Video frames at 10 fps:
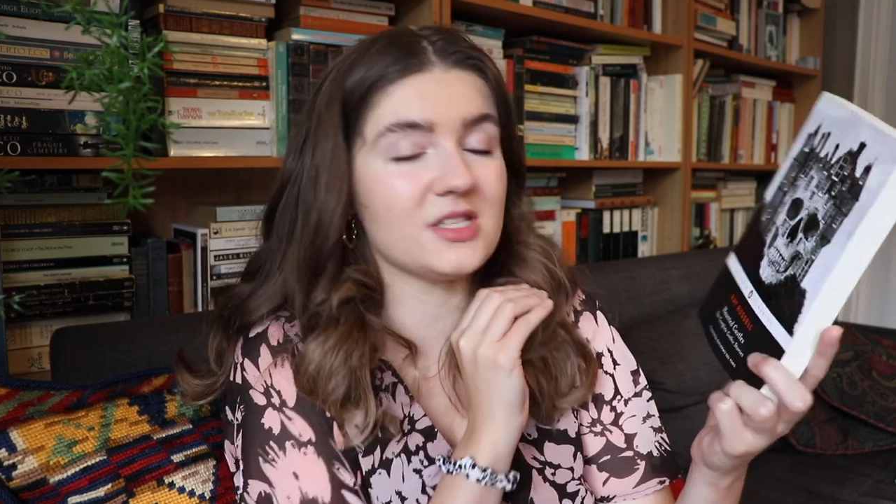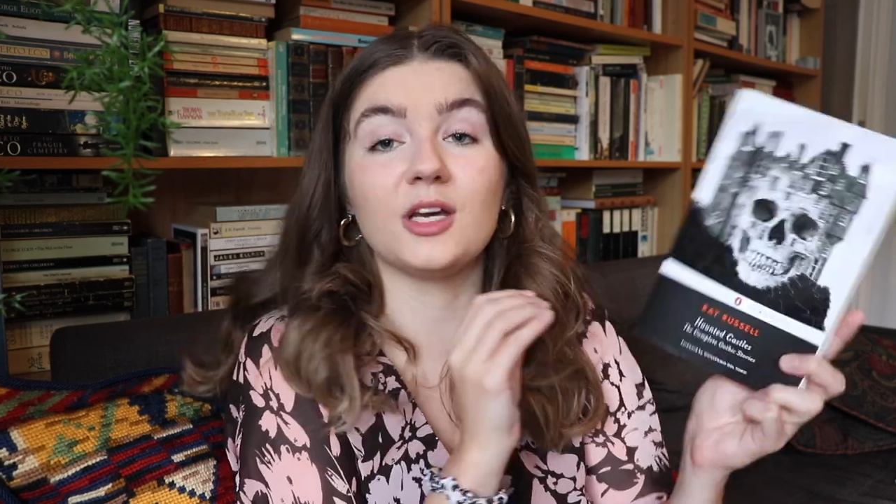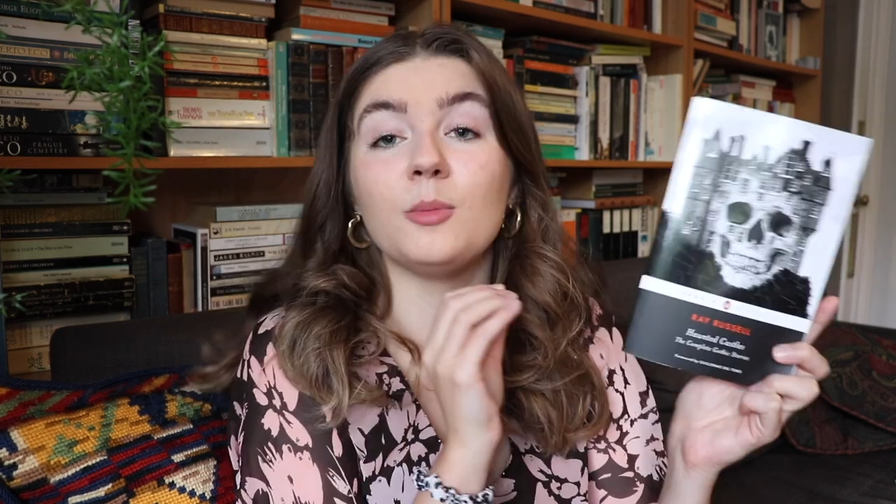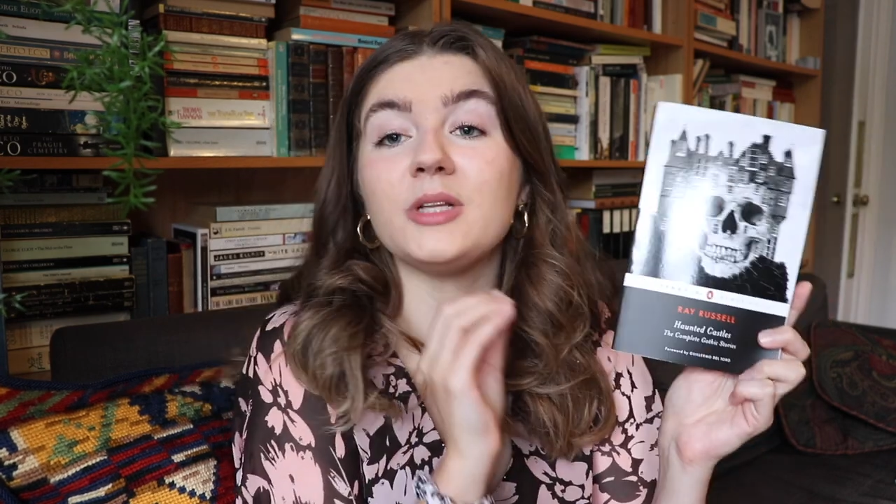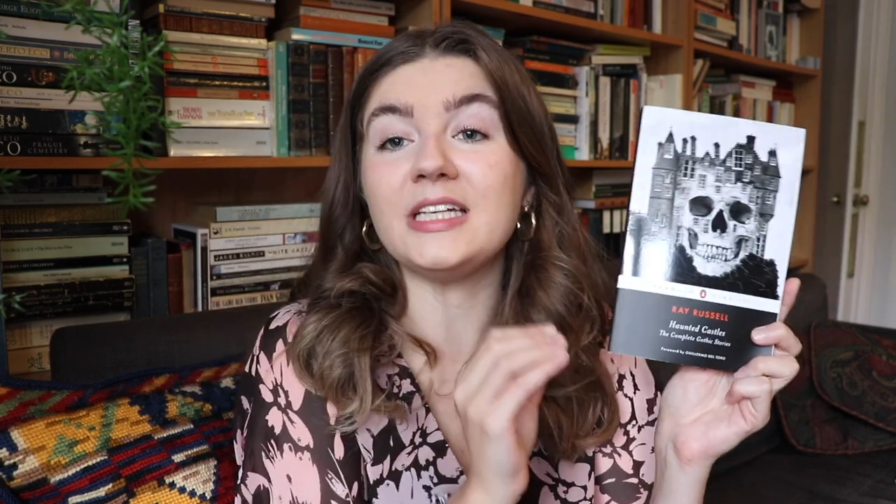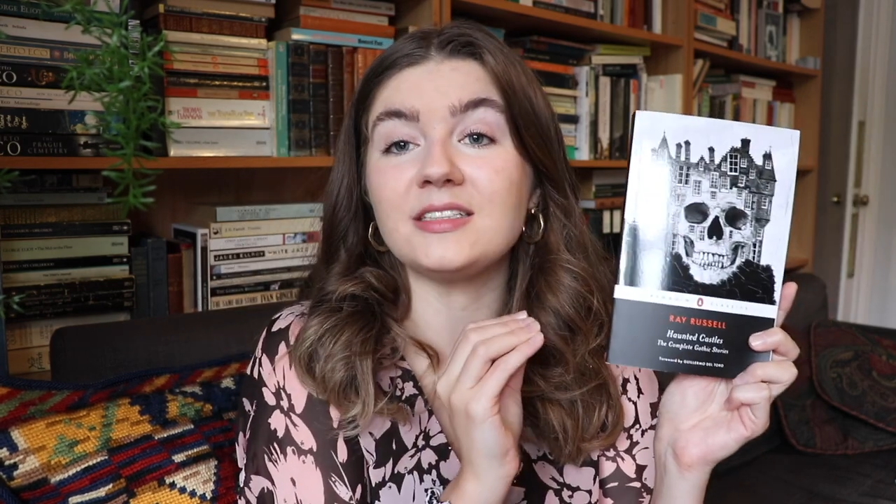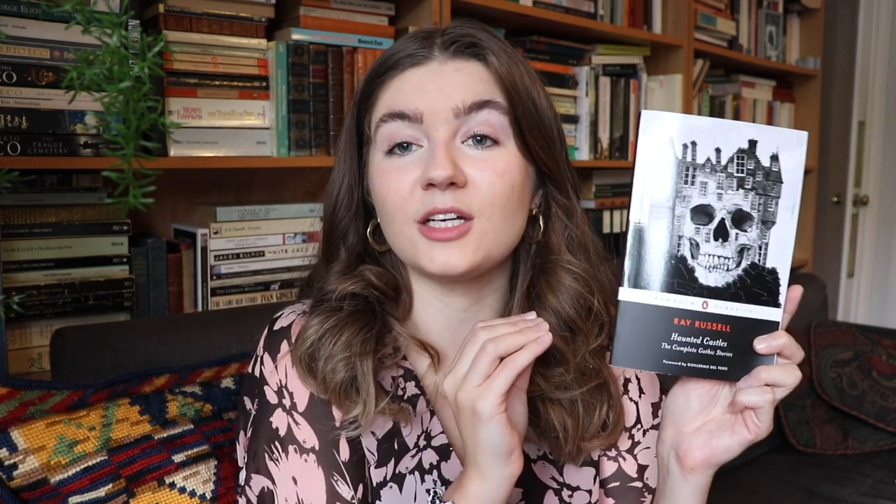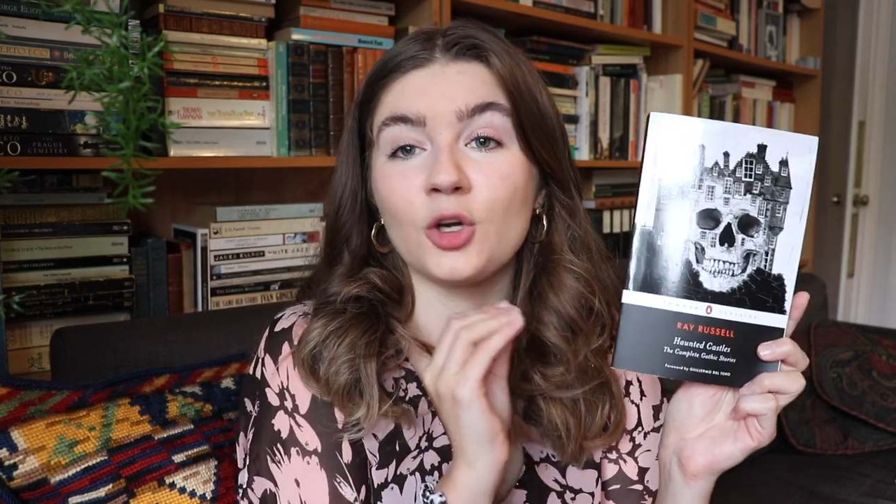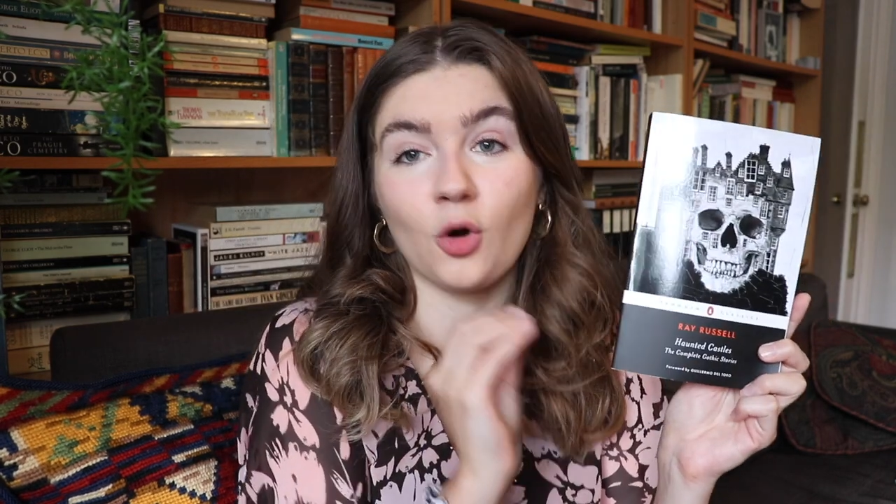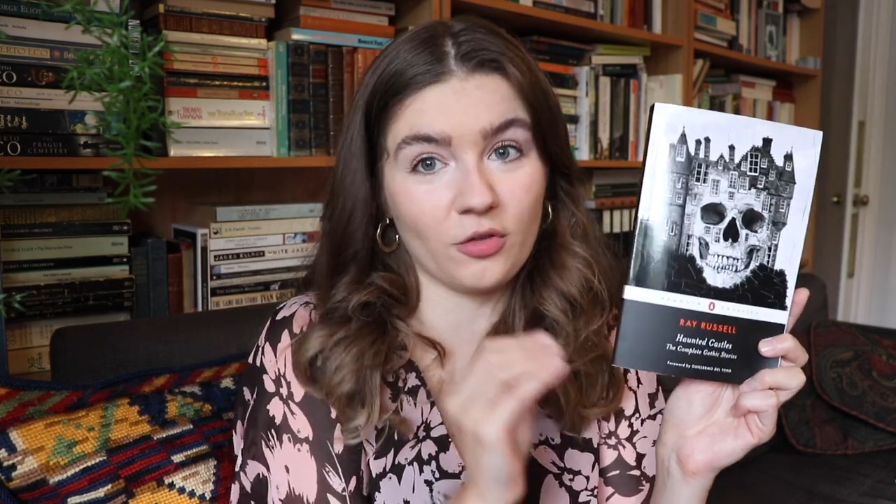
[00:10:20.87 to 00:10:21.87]
the Complete
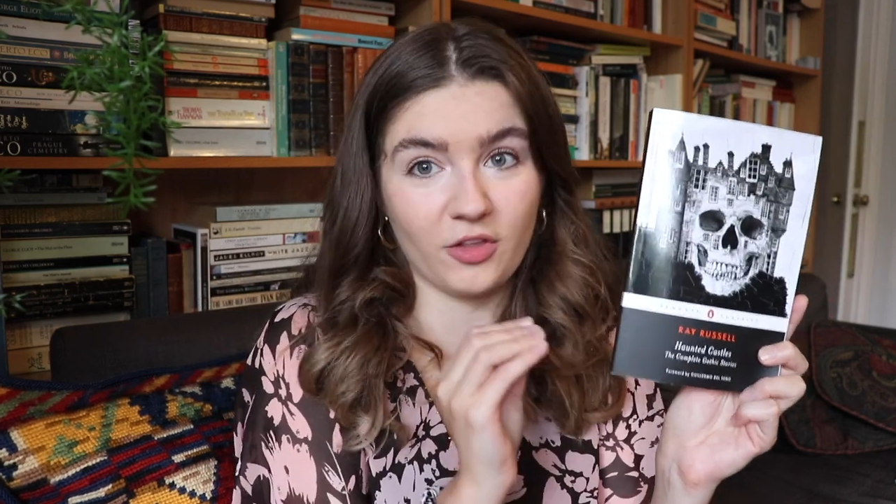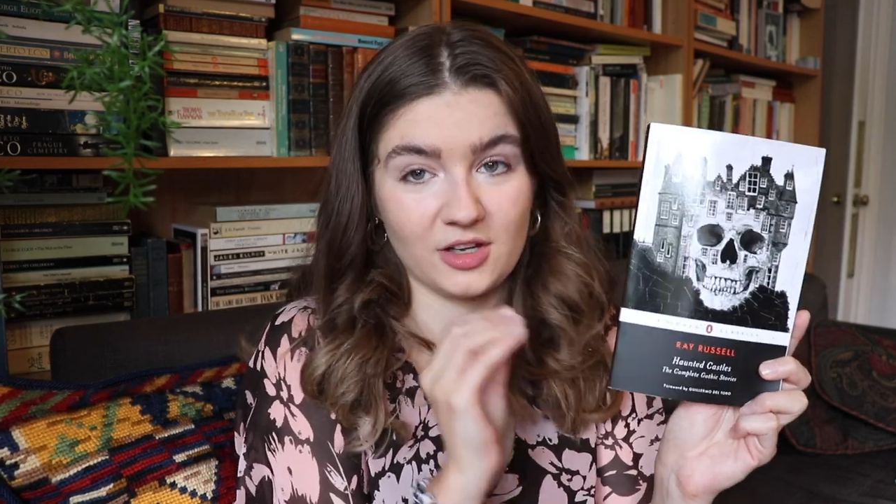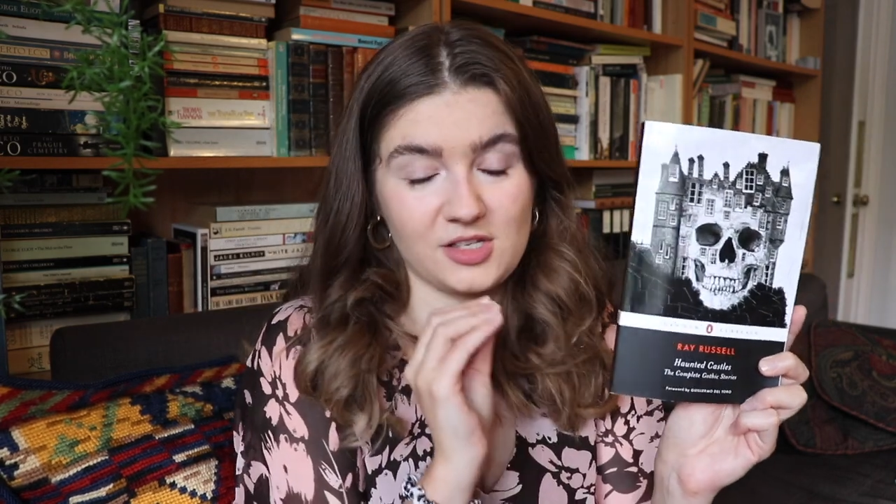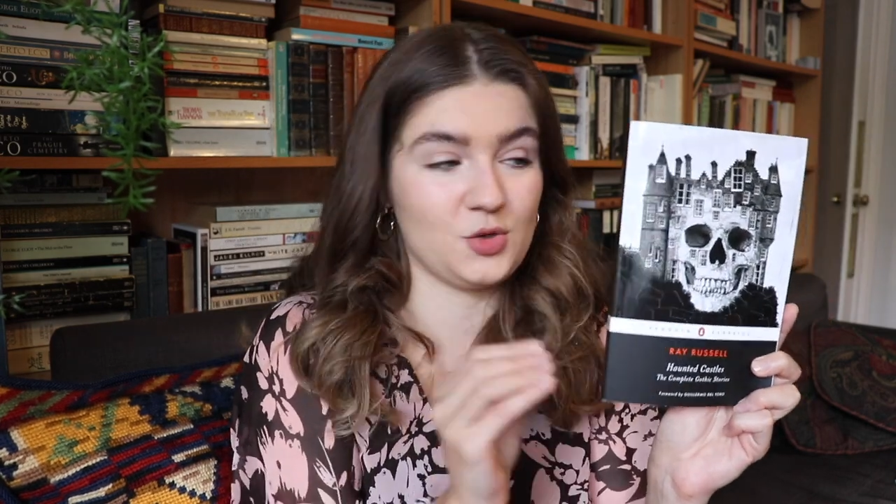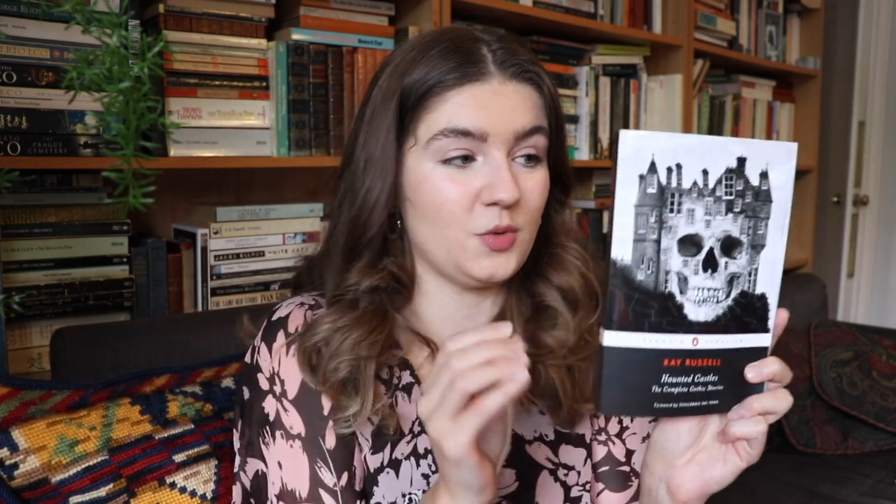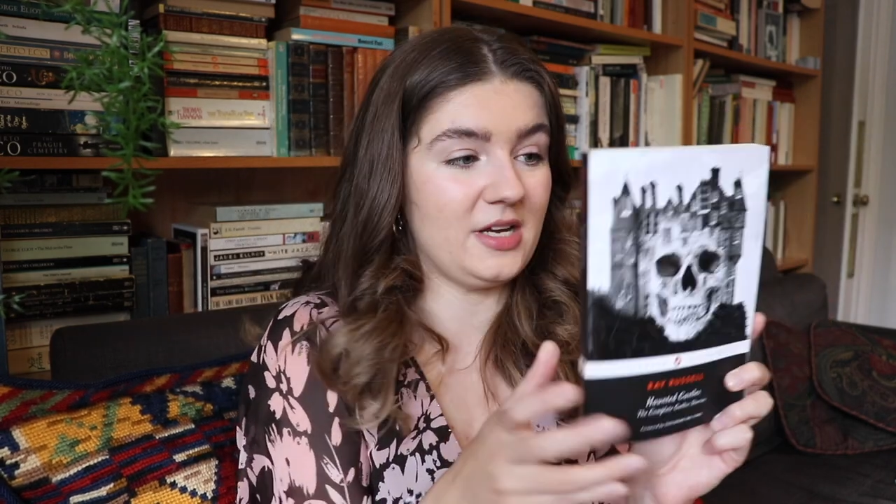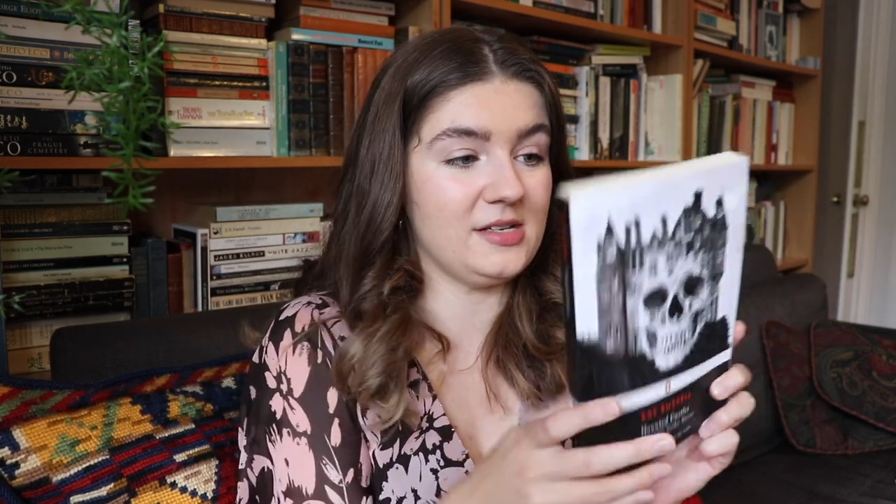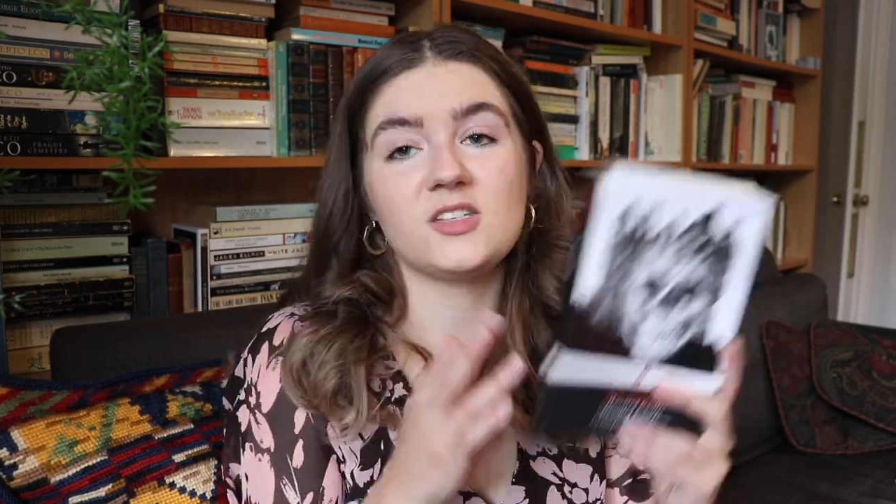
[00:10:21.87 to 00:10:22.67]
Gothic Story.